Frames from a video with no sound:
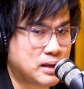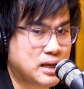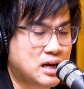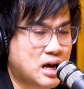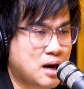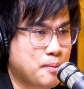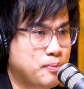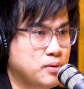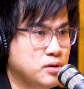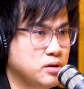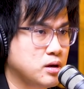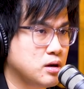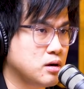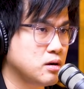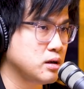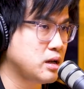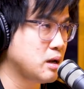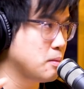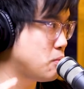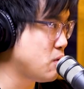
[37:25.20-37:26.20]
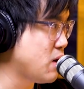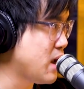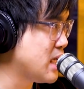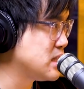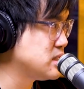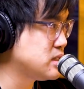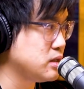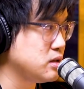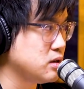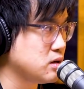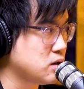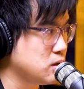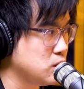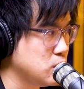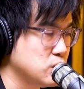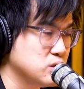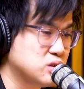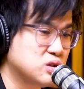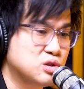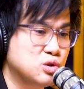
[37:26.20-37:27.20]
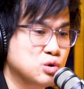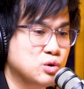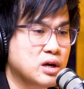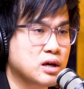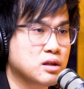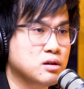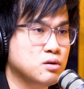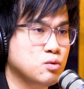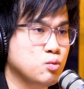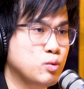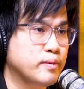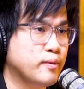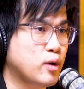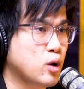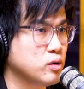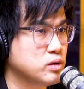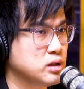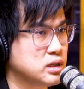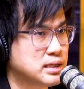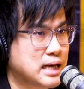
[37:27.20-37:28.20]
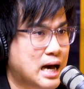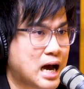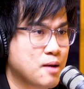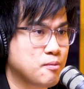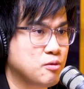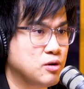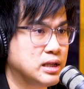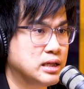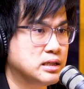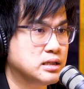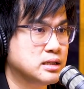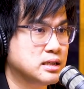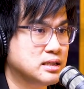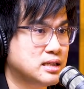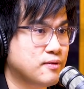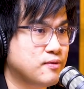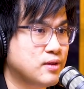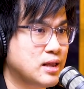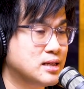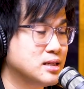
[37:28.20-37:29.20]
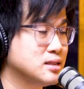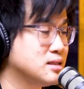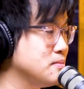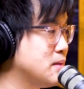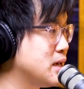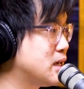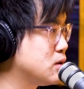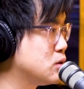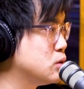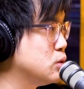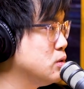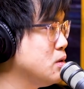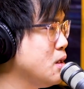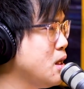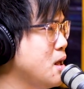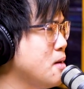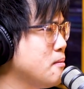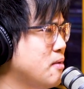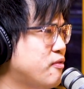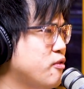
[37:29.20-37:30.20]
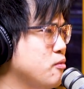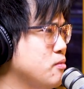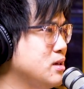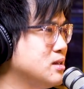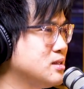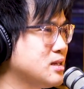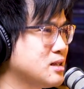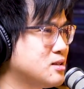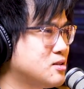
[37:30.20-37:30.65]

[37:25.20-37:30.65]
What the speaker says: couple their brands and their clothes together with all these hype releases and stuff like that just to make it cool. But for me, it's